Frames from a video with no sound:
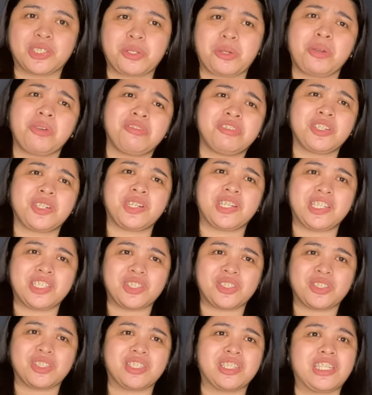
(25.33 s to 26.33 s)
So if you're
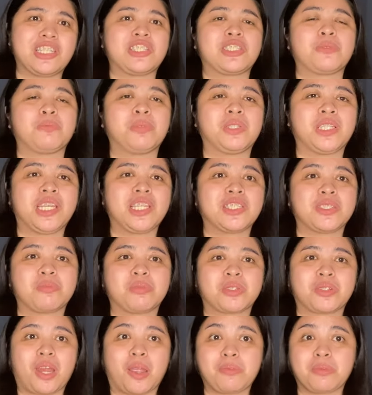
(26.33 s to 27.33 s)
into these, please
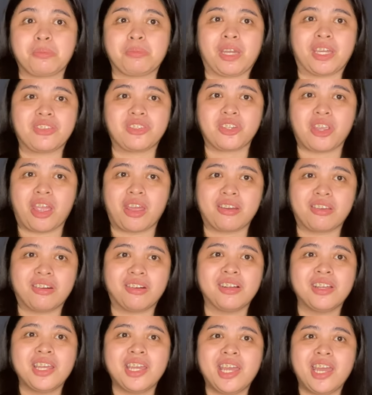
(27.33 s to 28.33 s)
subscribe to my
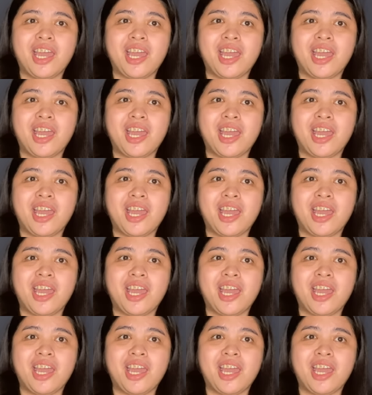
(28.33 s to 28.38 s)
channel